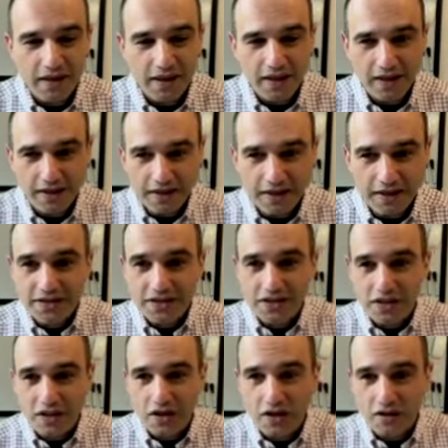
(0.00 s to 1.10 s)
This is
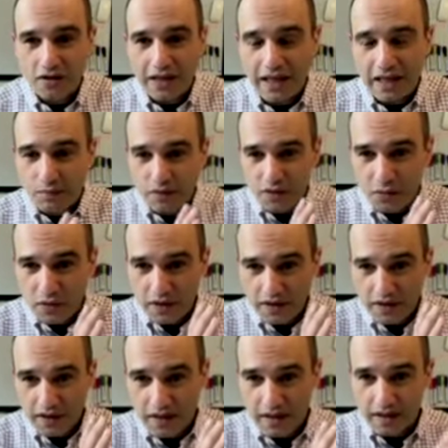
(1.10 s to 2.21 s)
the contract between
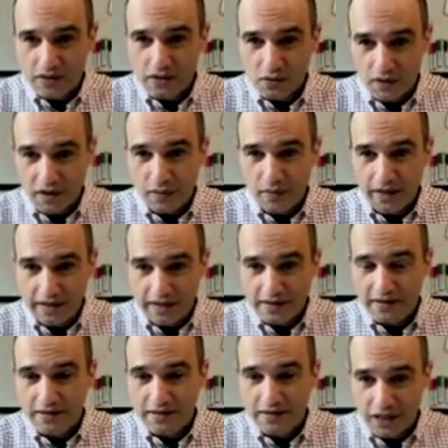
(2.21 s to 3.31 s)
the
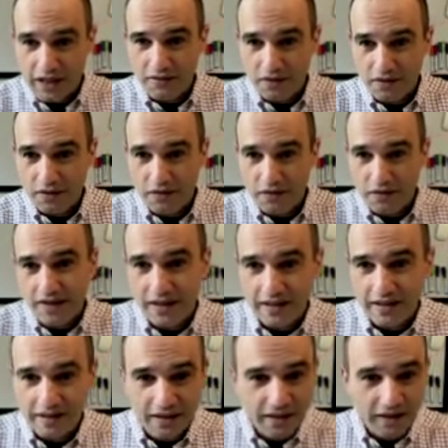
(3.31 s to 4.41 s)
Swing-based Java front
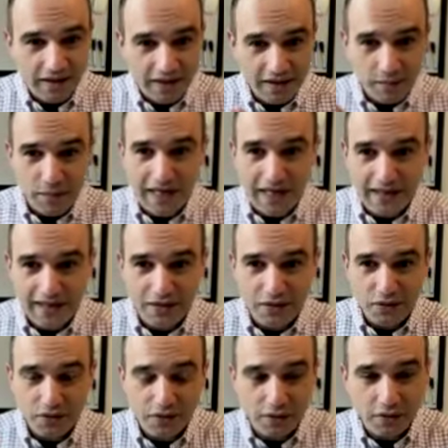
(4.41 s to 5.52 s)
end and the back end
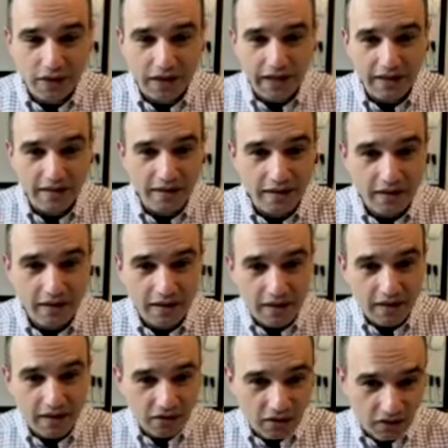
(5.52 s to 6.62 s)
you're going to write.
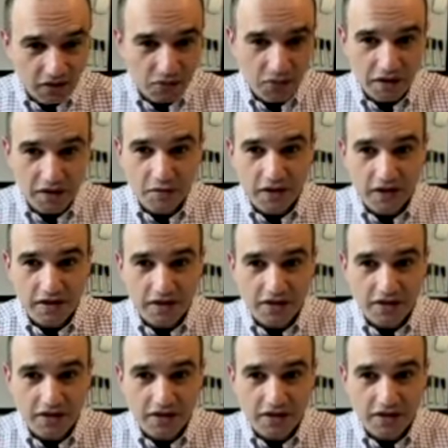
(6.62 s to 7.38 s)
As long as we agree on this